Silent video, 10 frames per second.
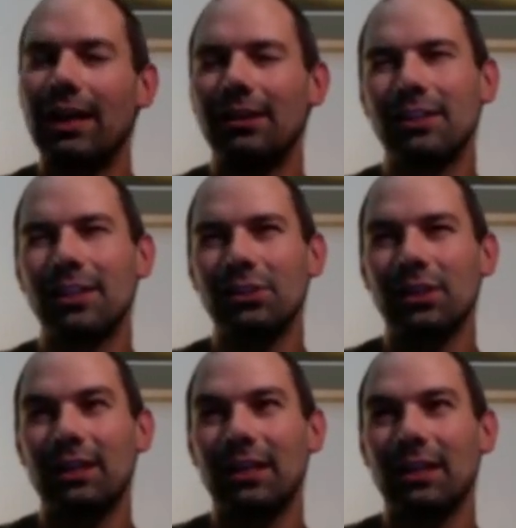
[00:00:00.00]
It is an
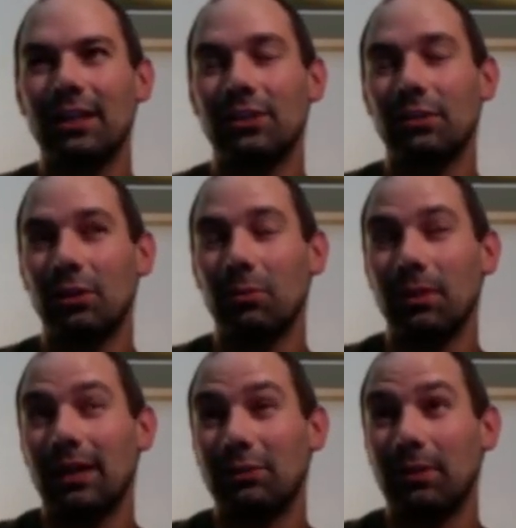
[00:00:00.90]
interesting idea that it would
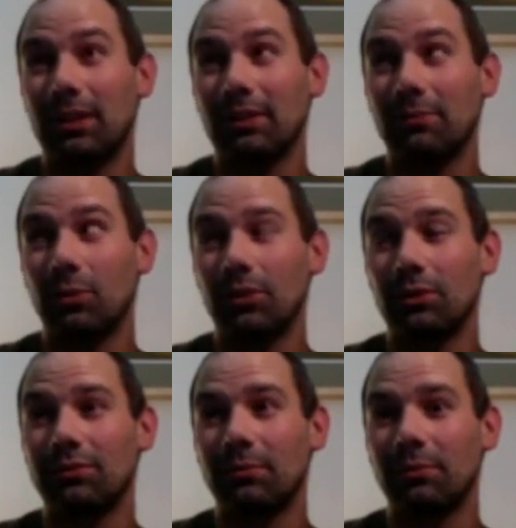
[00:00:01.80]
be nice to make it more
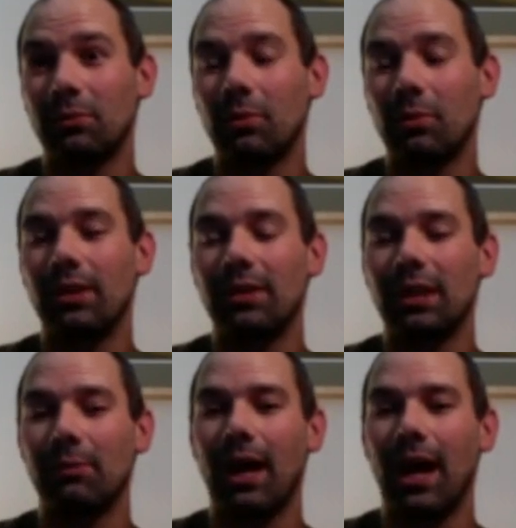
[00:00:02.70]
useful, but we want to
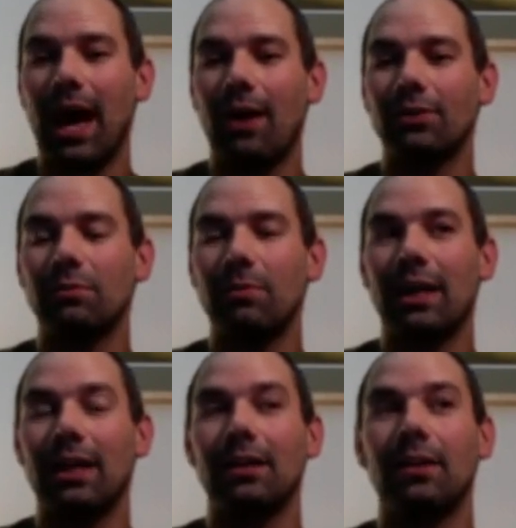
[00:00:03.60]
think about how to
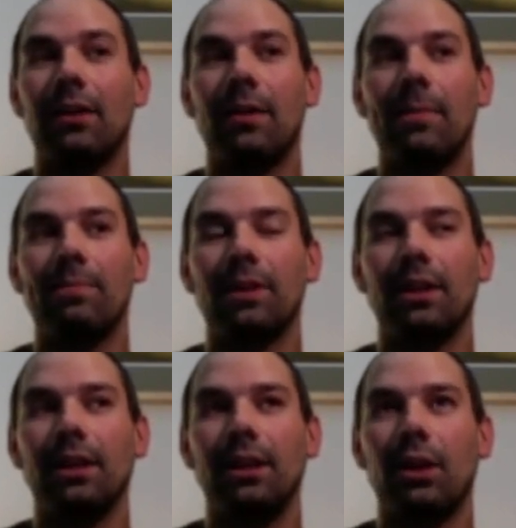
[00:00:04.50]
make it,
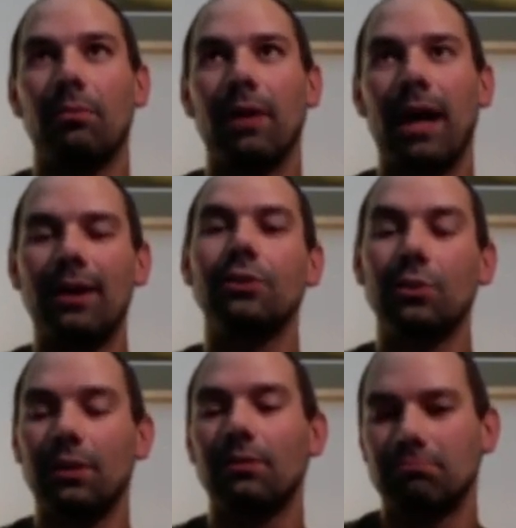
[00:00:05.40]
how to
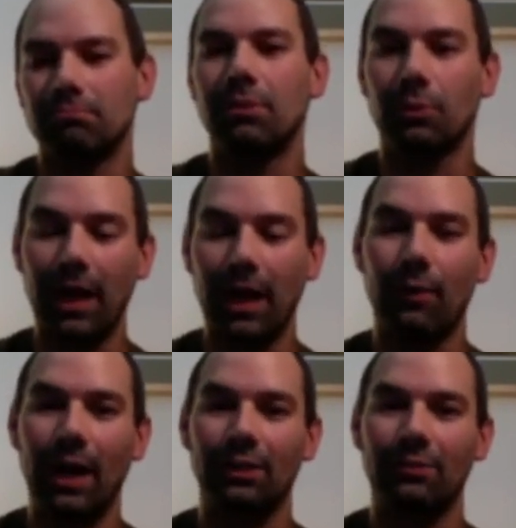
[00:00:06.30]
do it the
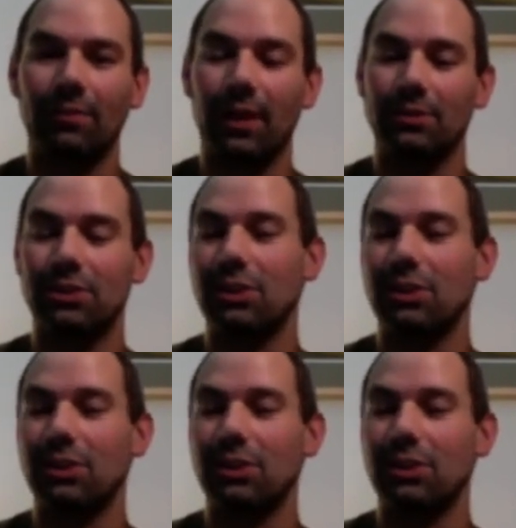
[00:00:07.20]
right way as far as